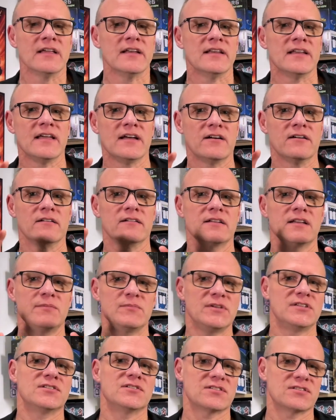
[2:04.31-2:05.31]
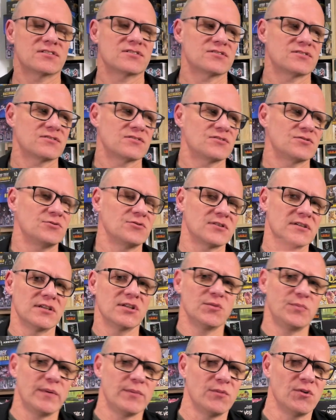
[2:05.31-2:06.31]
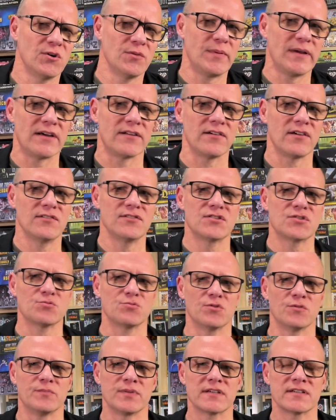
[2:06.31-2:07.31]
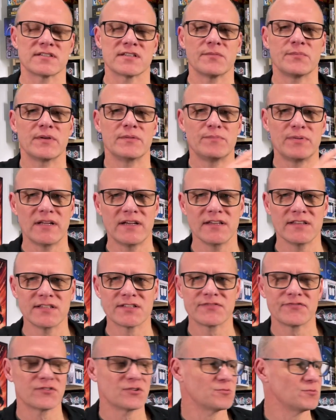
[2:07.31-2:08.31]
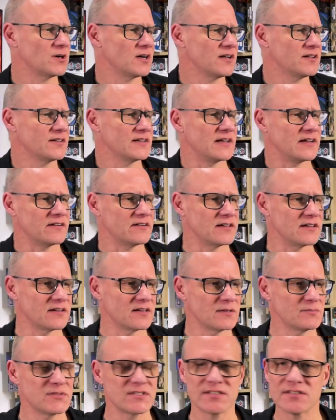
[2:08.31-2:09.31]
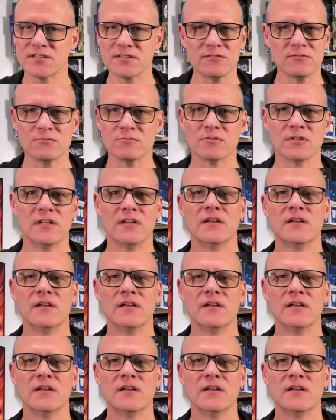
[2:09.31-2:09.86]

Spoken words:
Now, let me just talk a little bit more about Oathsworn, because I've been playing this for a while now, and I'm still